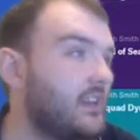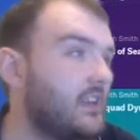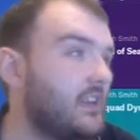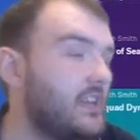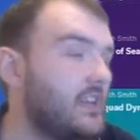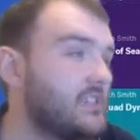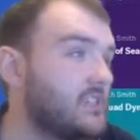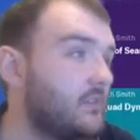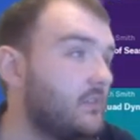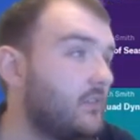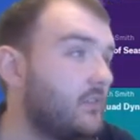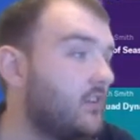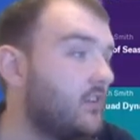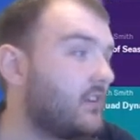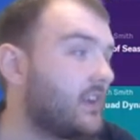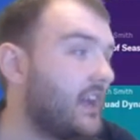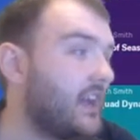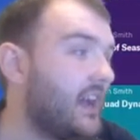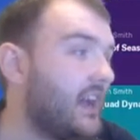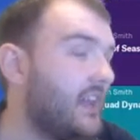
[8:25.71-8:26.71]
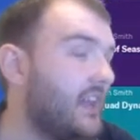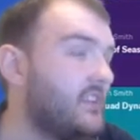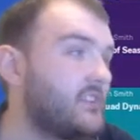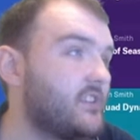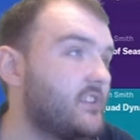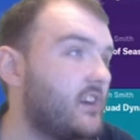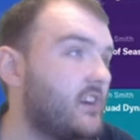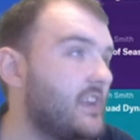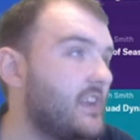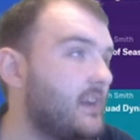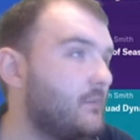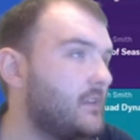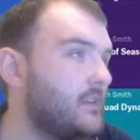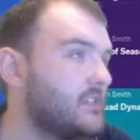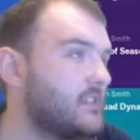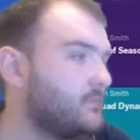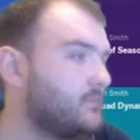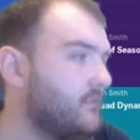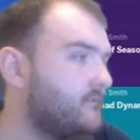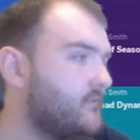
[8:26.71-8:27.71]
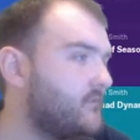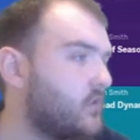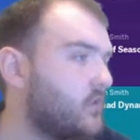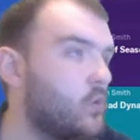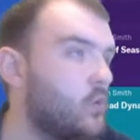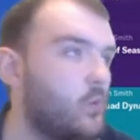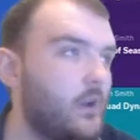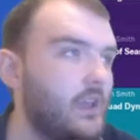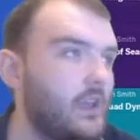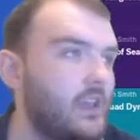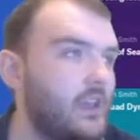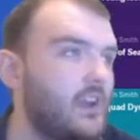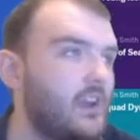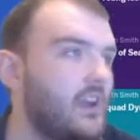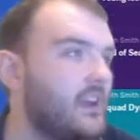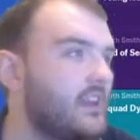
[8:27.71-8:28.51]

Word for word: Let's have a look at the dynamics before we